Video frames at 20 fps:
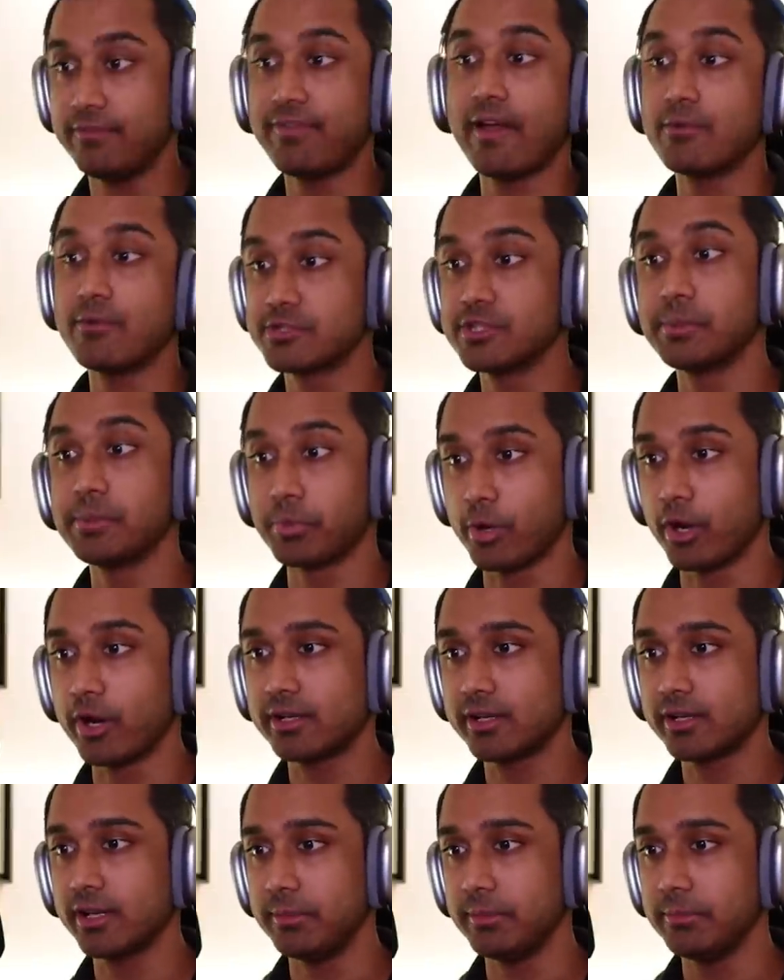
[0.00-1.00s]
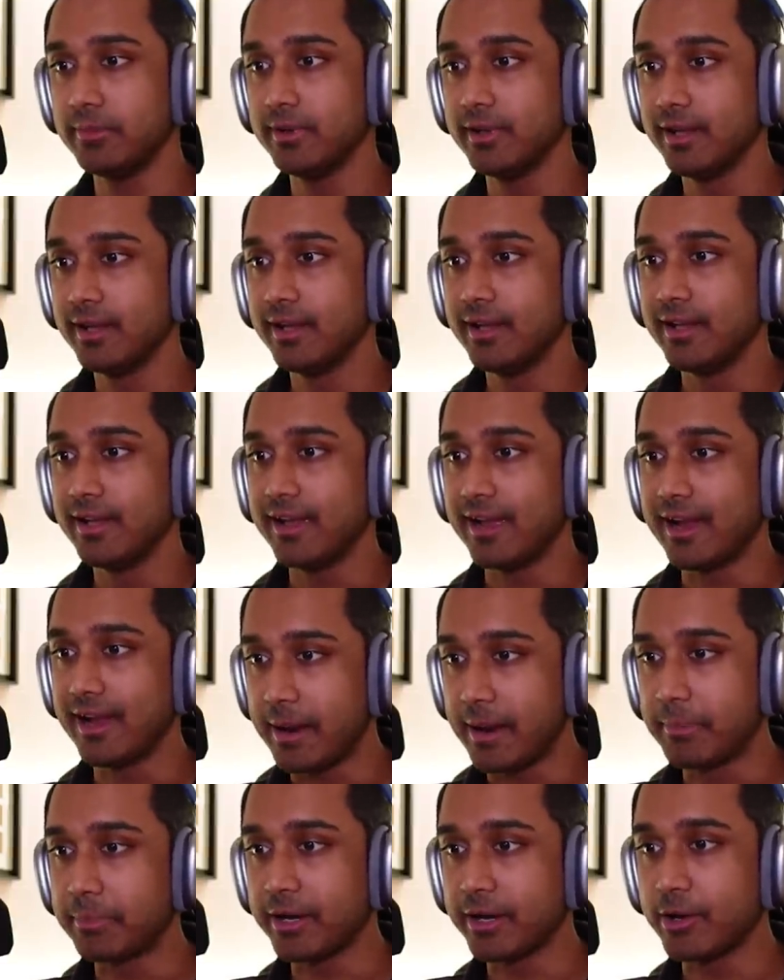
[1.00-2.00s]
I was in the product team and
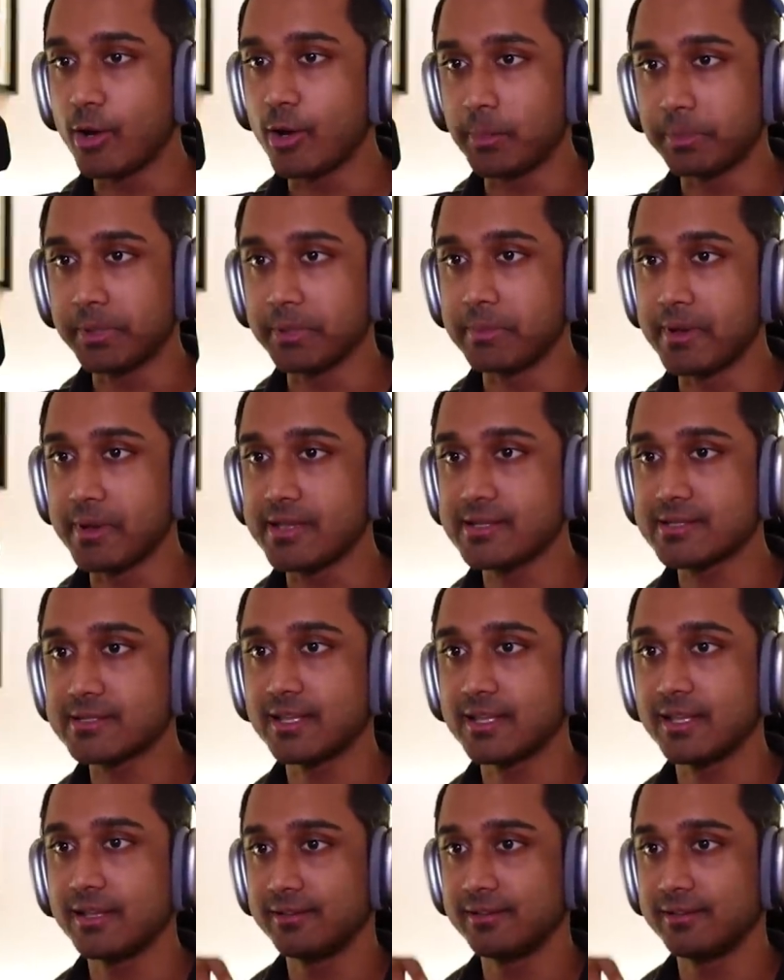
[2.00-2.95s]
I'm trying to optimize